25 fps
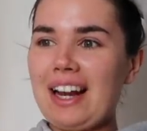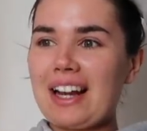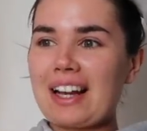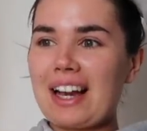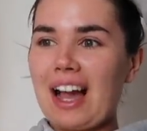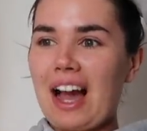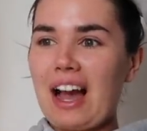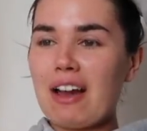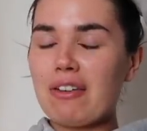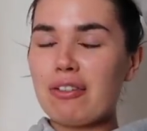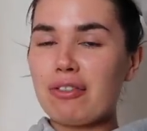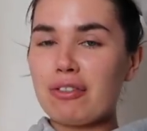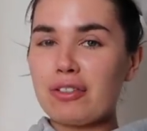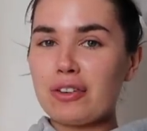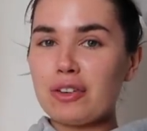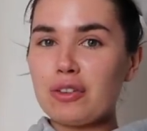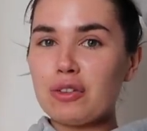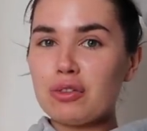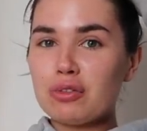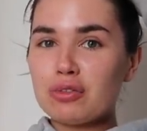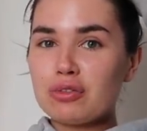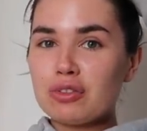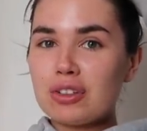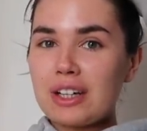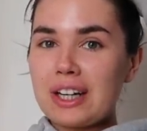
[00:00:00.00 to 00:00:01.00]
Like, I
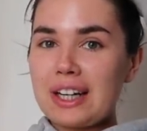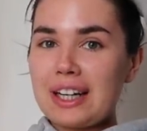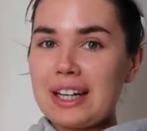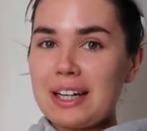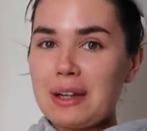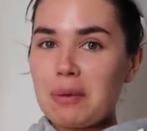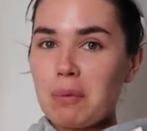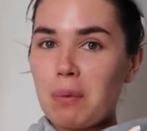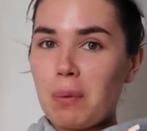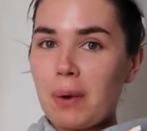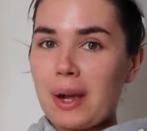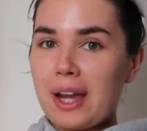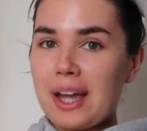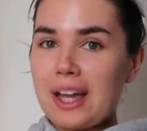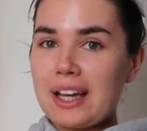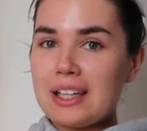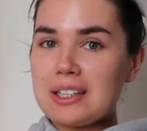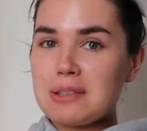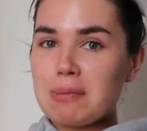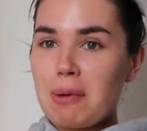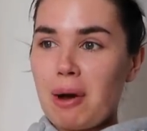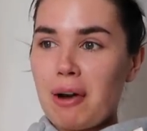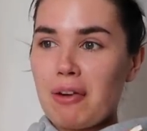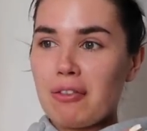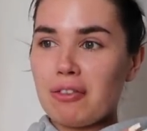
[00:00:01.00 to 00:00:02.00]
feel really
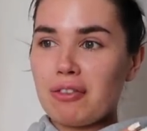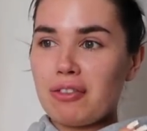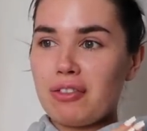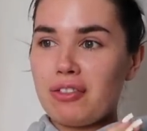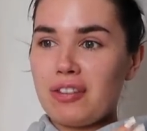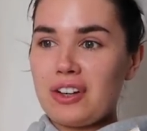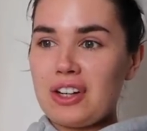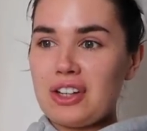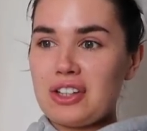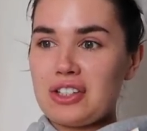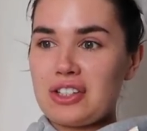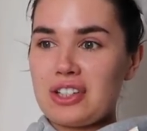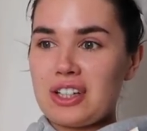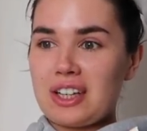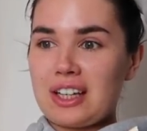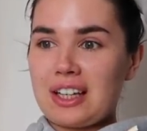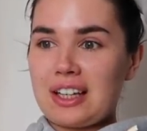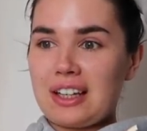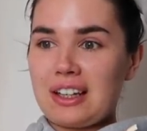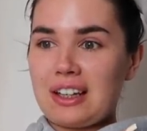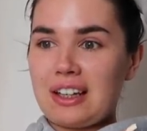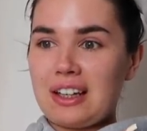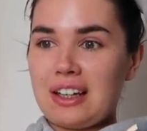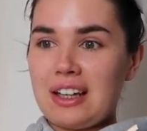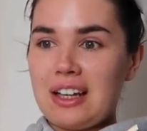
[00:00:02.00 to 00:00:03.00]
weird about
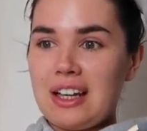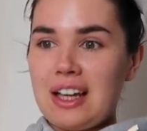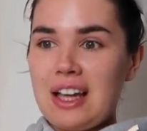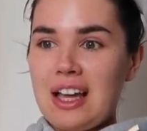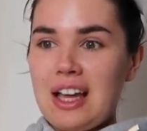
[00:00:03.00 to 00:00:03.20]
finishing,